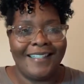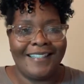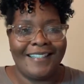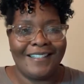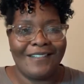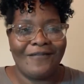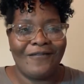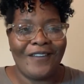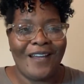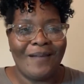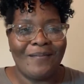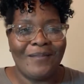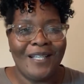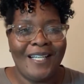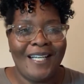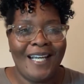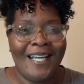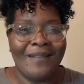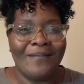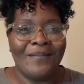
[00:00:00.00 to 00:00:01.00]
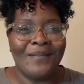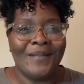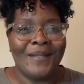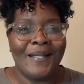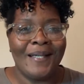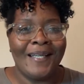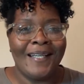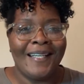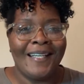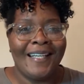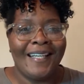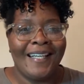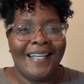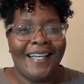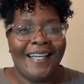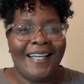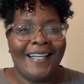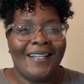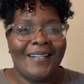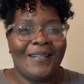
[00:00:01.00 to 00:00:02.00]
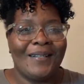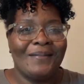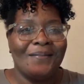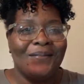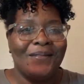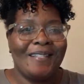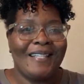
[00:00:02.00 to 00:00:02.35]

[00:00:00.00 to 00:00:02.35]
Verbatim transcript: it's a family name. Um,